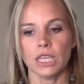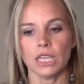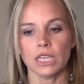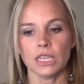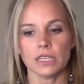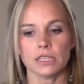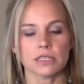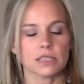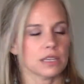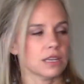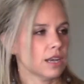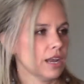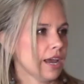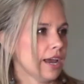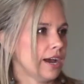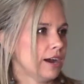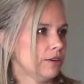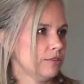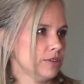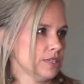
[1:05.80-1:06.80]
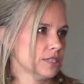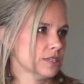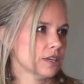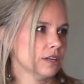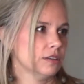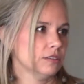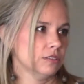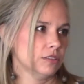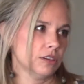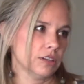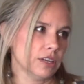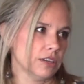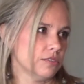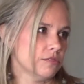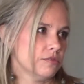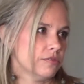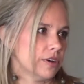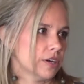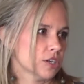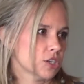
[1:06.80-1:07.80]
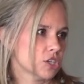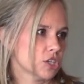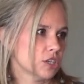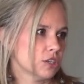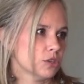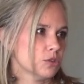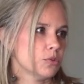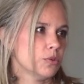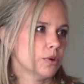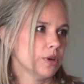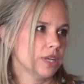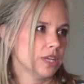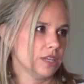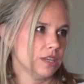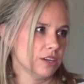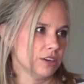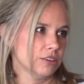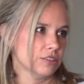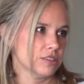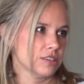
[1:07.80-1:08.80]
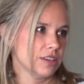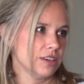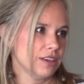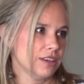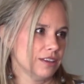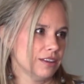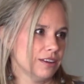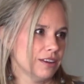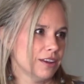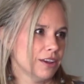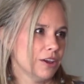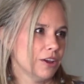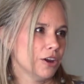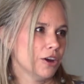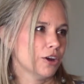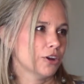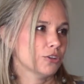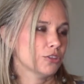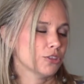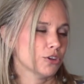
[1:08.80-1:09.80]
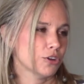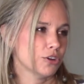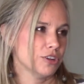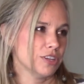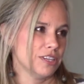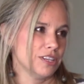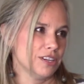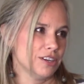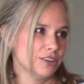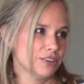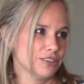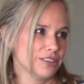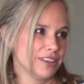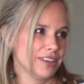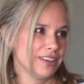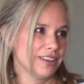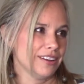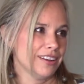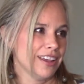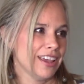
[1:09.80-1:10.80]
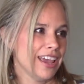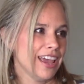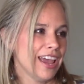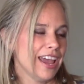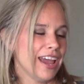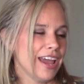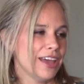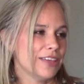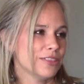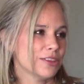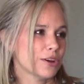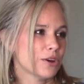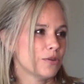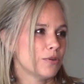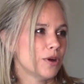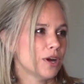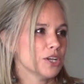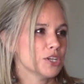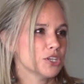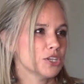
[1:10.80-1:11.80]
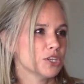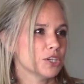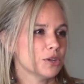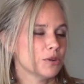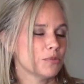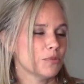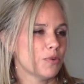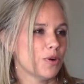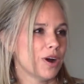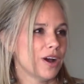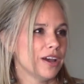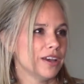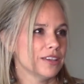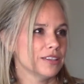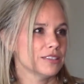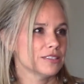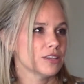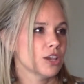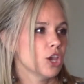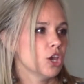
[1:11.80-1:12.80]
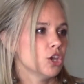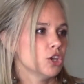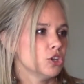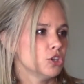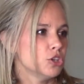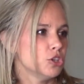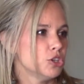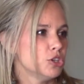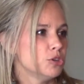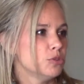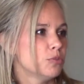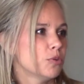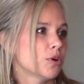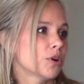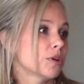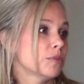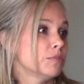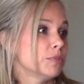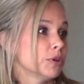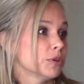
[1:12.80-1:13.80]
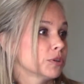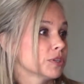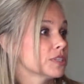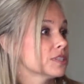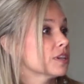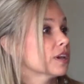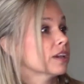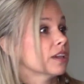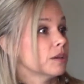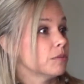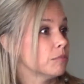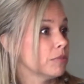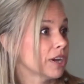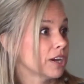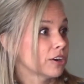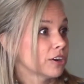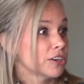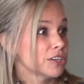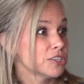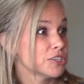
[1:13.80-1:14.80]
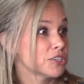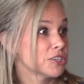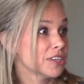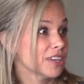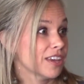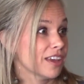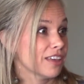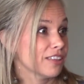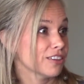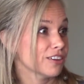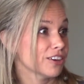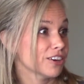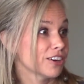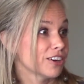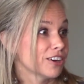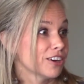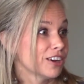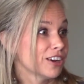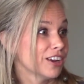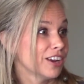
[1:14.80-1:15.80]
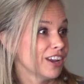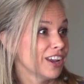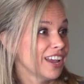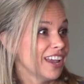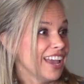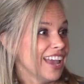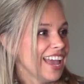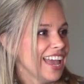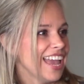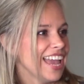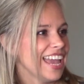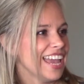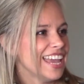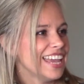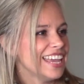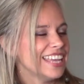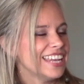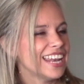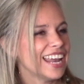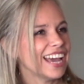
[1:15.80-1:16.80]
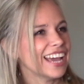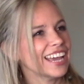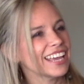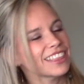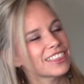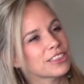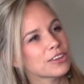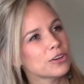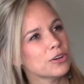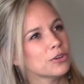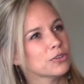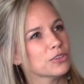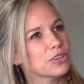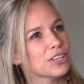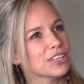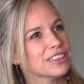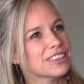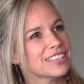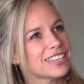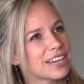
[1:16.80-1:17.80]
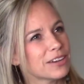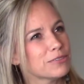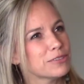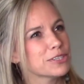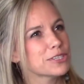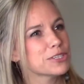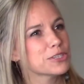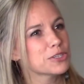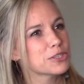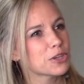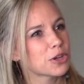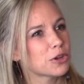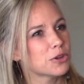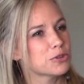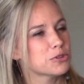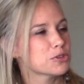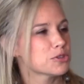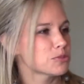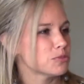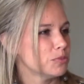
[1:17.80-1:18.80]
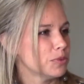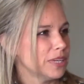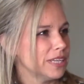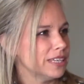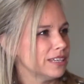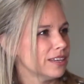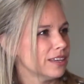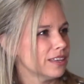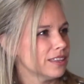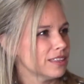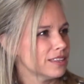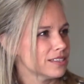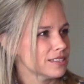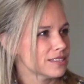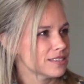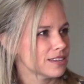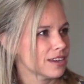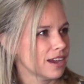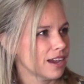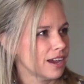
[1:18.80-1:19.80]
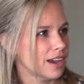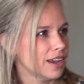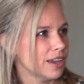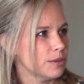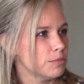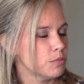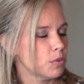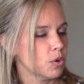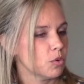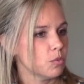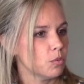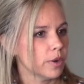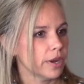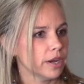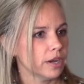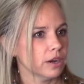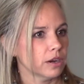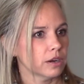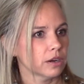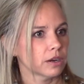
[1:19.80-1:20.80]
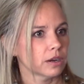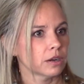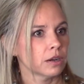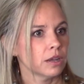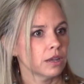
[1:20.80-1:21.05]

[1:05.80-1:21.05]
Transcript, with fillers: isn't how it's going to look and function 20 years in or 30 years in. And the question was, do you want to build a second marriage together? And I thought that was so sweet in this time where